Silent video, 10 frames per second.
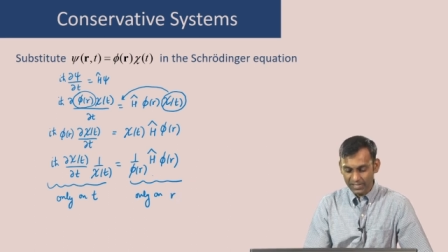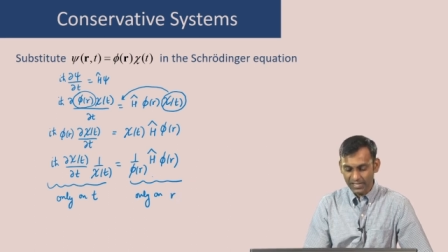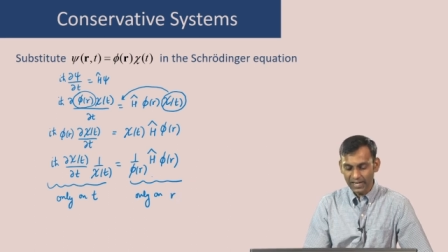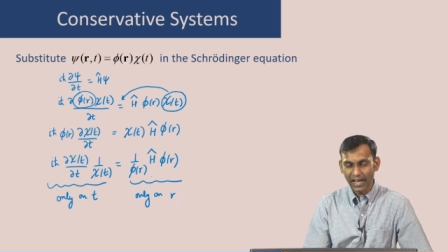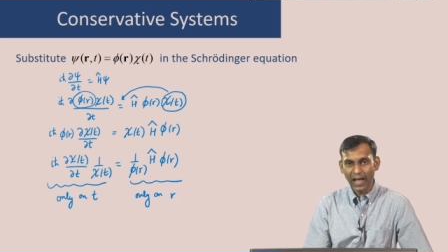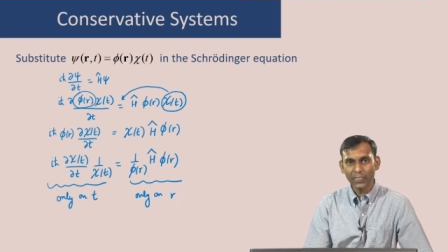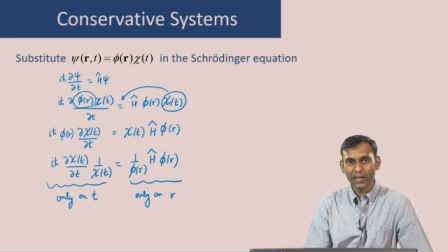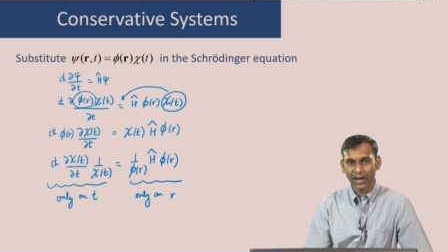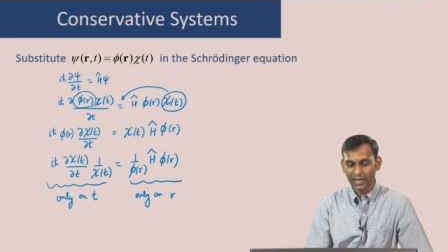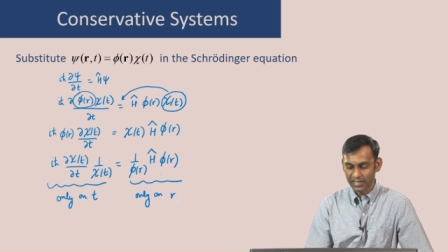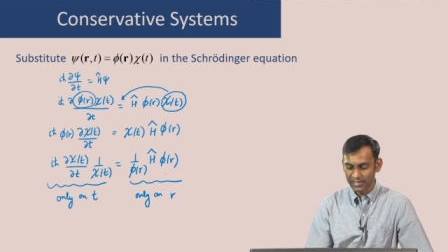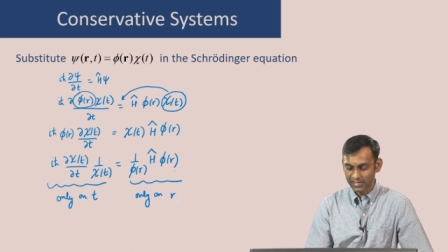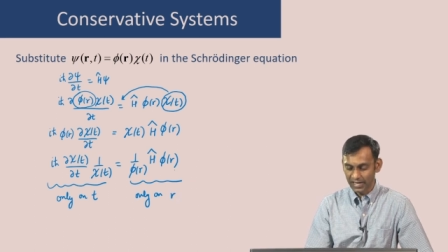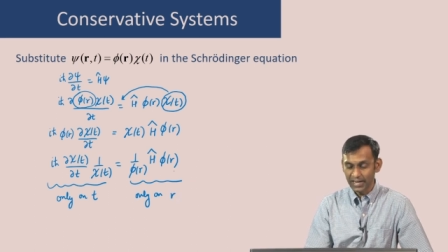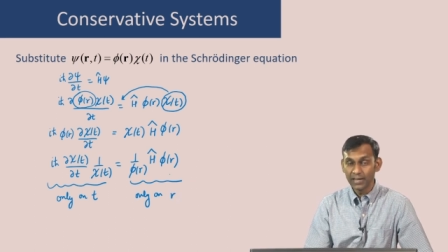hand side and the right hand
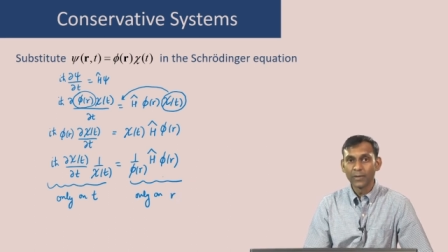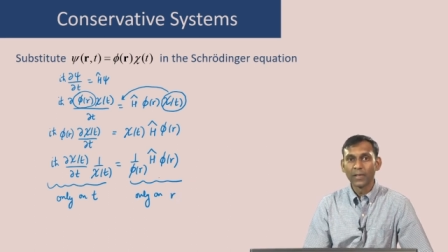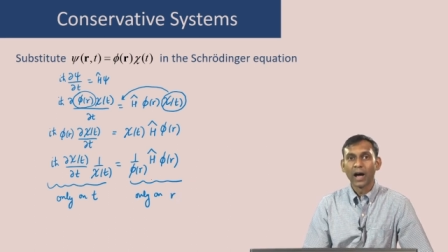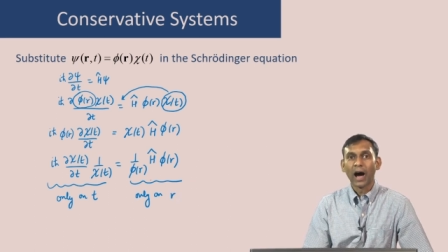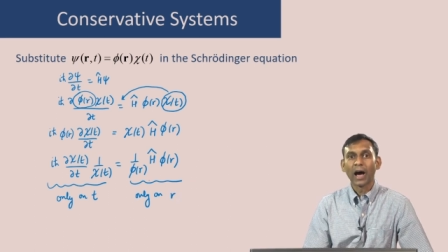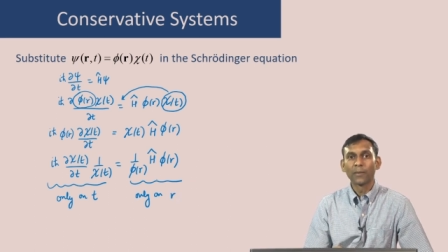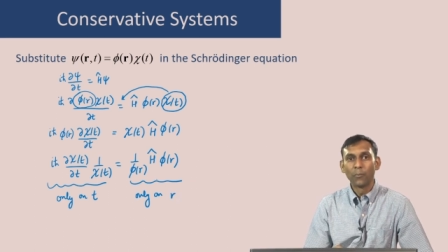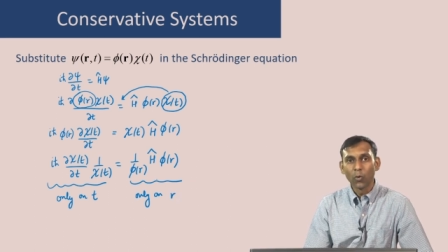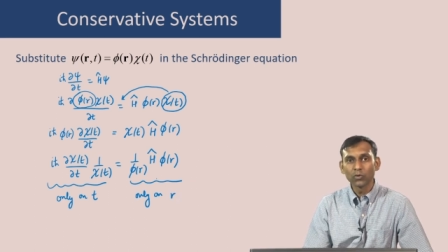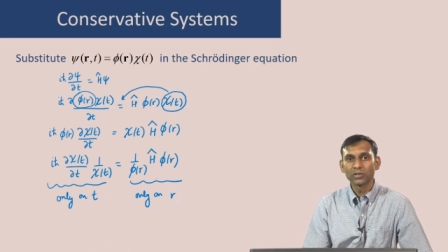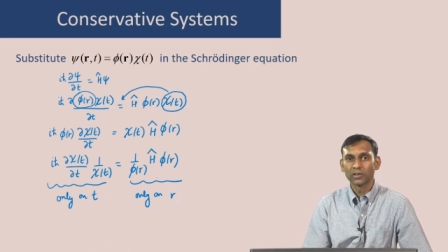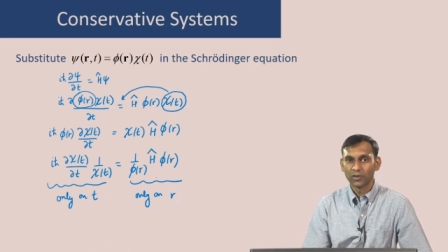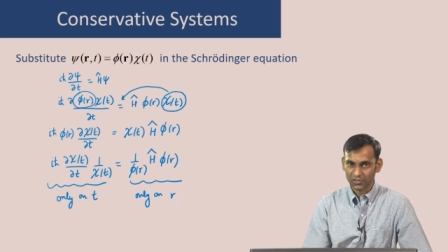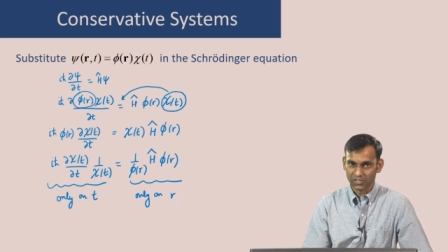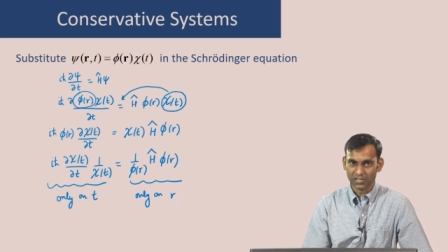side are both
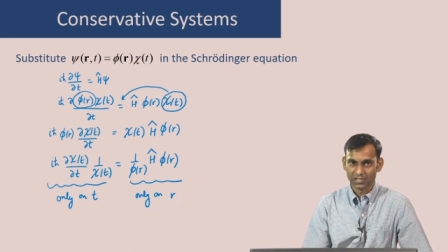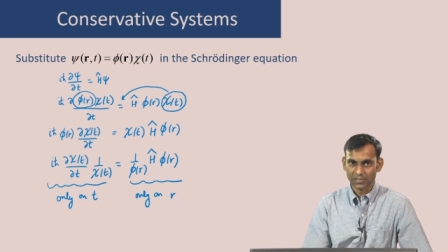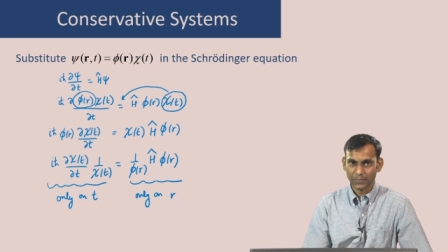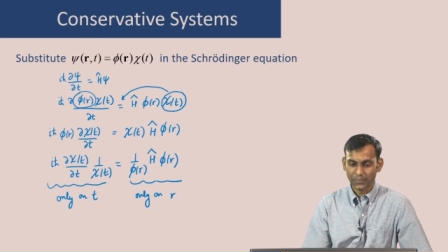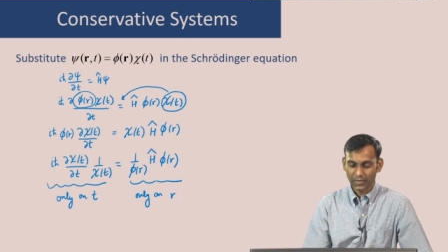constants.